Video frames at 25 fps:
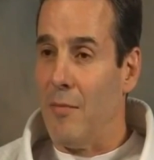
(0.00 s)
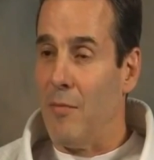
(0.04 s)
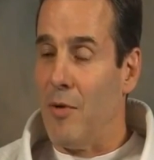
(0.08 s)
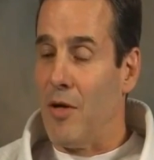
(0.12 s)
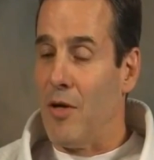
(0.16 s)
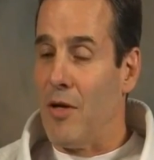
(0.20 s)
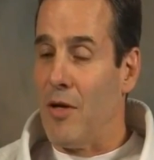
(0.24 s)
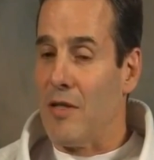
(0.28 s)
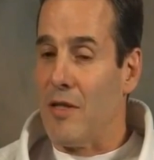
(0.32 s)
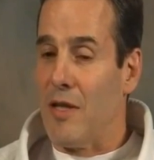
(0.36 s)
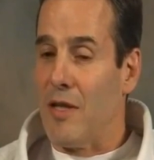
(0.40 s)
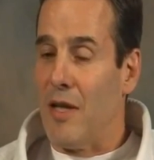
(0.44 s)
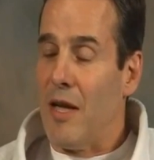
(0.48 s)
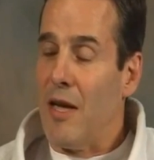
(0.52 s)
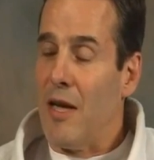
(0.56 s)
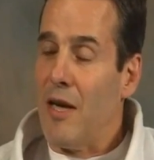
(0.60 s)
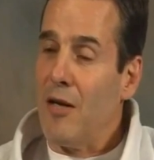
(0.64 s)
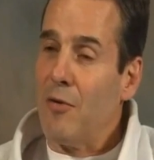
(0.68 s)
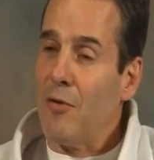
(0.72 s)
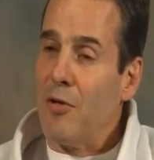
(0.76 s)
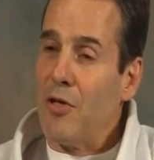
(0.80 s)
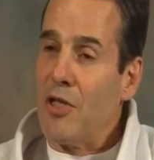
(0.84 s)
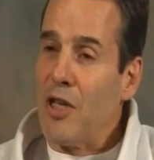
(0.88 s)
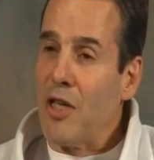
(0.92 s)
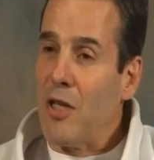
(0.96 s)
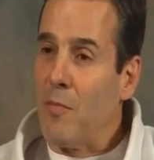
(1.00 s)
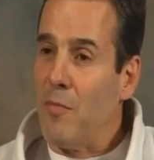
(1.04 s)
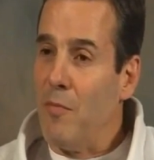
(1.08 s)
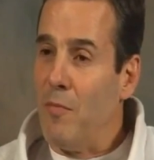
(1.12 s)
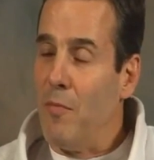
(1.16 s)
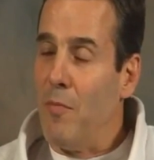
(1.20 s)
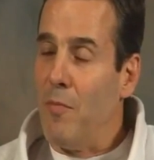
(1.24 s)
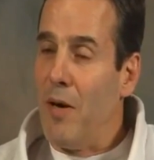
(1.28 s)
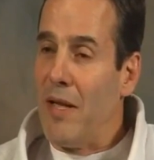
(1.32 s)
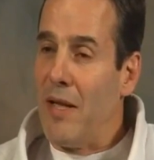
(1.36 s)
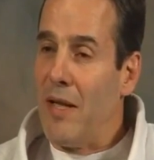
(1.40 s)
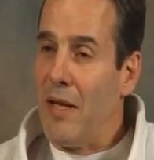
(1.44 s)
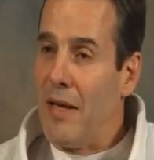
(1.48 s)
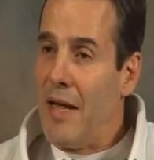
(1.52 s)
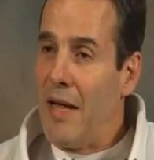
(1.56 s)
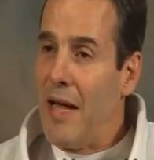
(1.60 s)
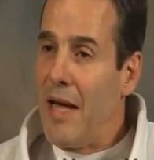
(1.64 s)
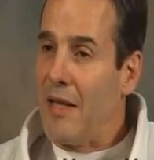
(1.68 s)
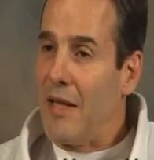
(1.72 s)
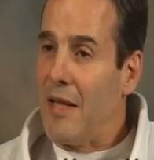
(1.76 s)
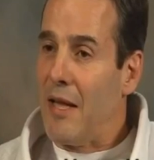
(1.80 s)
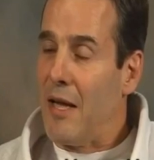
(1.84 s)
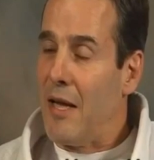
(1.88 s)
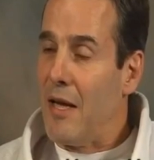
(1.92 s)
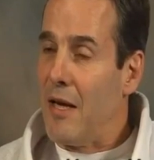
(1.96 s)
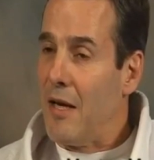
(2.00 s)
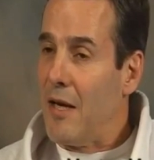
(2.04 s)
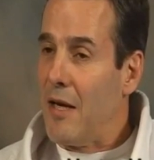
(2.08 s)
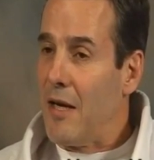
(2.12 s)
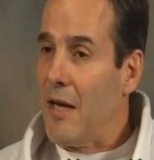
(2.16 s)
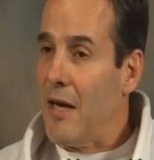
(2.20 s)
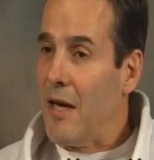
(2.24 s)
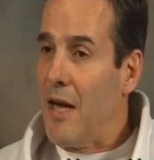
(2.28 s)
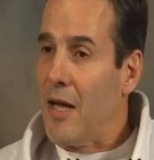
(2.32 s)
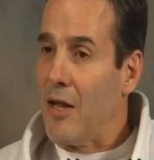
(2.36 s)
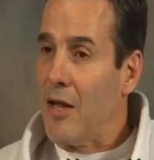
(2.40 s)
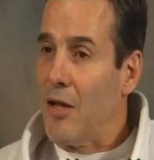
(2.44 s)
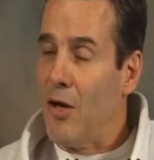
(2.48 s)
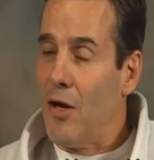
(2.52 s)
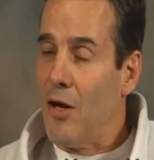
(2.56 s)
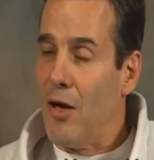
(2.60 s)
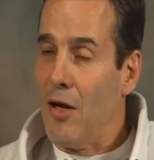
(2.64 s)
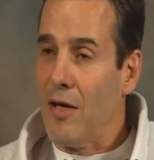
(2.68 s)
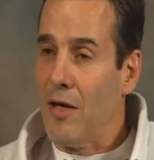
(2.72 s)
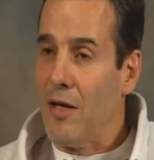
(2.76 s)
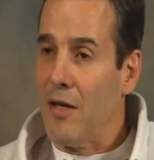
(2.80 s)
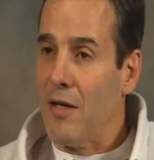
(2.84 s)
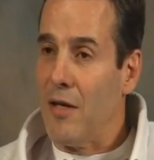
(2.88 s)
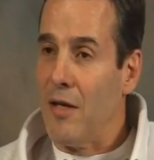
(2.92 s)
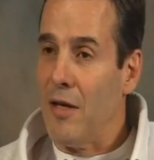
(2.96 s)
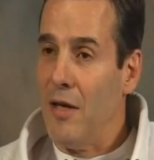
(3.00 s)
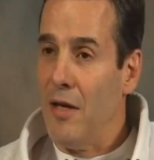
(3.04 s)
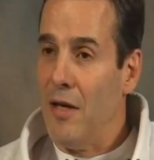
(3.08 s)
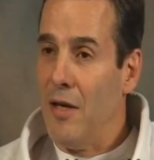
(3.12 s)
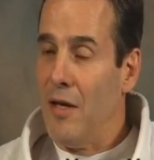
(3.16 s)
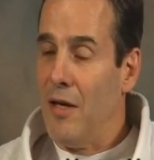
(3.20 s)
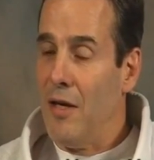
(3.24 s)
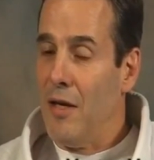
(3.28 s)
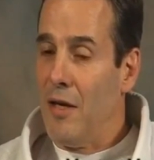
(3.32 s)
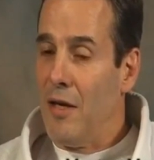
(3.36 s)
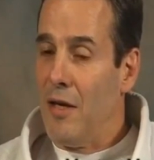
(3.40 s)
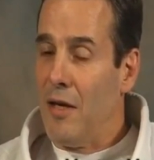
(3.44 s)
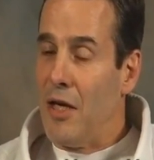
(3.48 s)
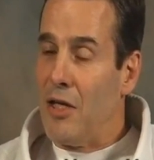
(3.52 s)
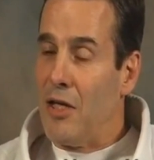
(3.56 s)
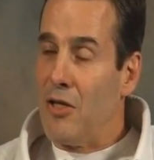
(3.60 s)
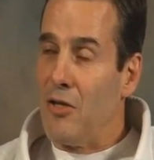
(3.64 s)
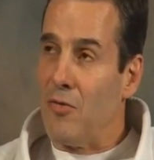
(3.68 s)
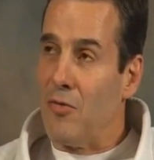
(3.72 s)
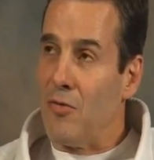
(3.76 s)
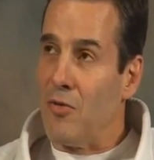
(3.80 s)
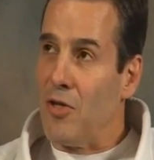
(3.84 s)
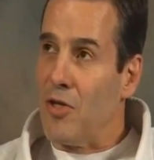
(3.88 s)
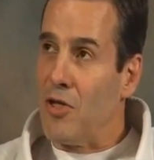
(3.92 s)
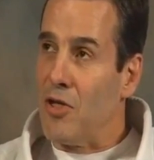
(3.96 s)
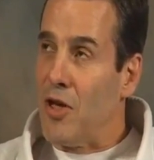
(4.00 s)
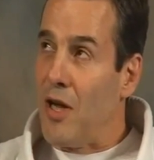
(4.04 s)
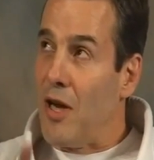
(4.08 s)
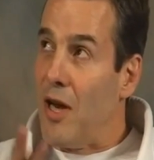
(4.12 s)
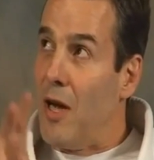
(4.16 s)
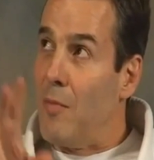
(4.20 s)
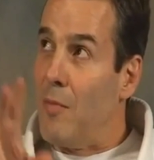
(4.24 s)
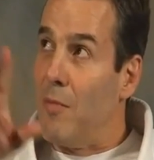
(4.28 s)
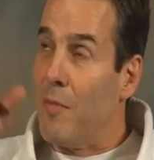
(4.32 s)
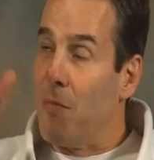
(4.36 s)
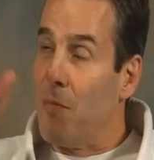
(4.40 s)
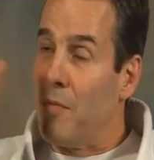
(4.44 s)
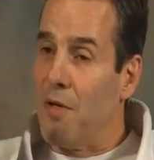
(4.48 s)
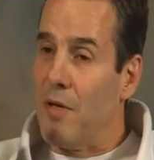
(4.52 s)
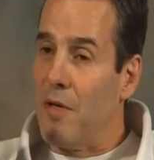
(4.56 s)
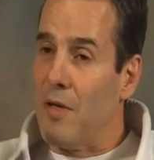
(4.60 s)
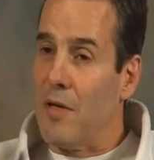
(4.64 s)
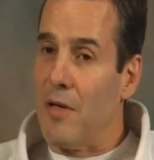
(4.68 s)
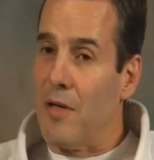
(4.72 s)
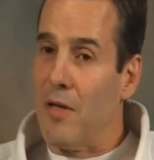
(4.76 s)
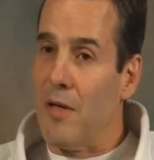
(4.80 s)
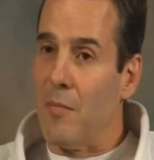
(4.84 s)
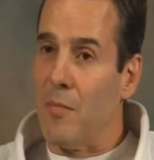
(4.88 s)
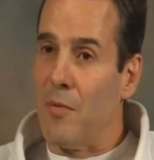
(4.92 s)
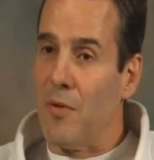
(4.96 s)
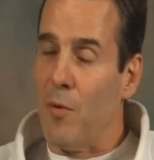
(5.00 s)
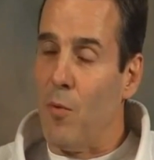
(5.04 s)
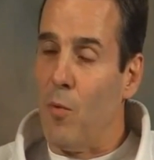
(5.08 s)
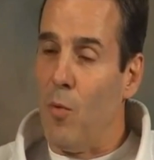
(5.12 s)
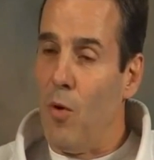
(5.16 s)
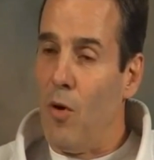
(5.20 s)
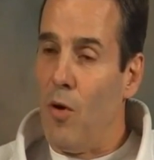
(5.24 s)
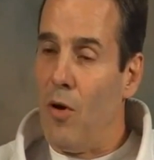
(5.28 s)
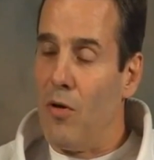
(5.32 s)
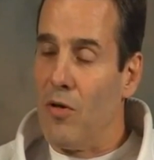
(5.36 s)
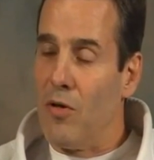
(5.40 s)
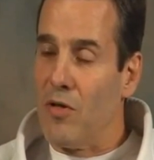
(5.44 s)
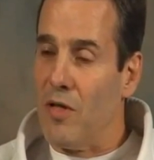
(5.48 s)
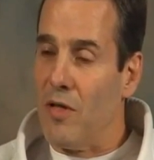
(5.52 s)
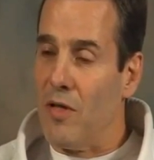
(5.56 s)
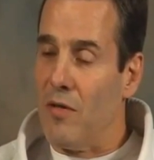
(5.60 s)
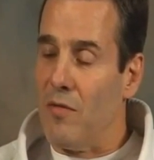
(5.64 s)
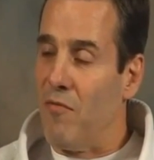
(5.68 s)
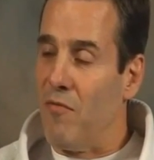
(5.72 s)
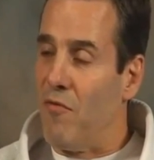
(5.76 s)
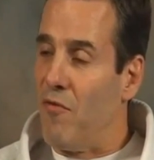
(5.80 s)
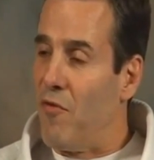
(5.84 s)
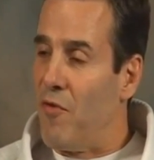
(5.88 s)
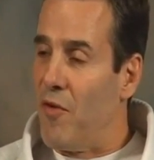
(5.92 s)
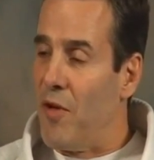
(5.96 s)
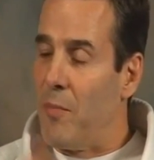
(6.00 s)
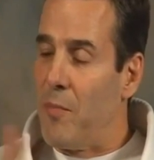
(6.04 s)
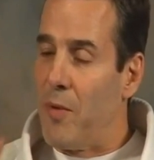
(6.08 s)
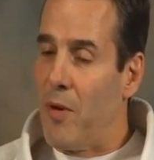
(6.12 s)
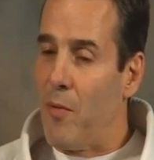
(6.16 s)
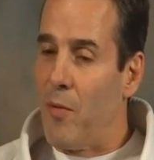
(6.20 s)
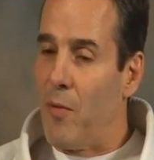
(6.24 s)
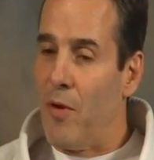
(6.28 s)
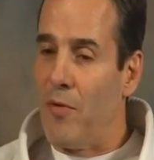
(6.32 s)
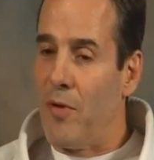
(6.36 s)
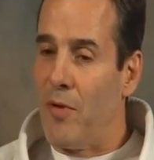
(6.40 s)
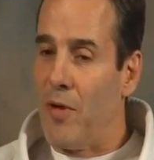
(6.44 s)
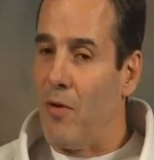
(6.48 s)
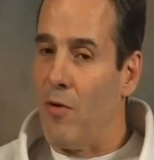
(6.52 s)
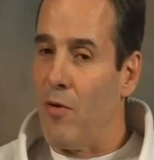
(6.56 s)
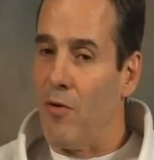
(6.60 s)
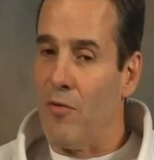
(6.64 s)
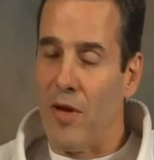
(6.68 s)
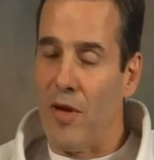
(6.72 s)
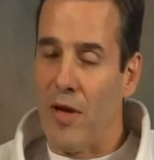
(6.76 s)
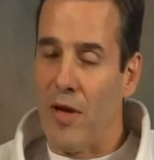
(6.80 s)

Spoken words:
because they hug each other by the neck together like a headlock, and Rickson just climbed up the walls and flip around and go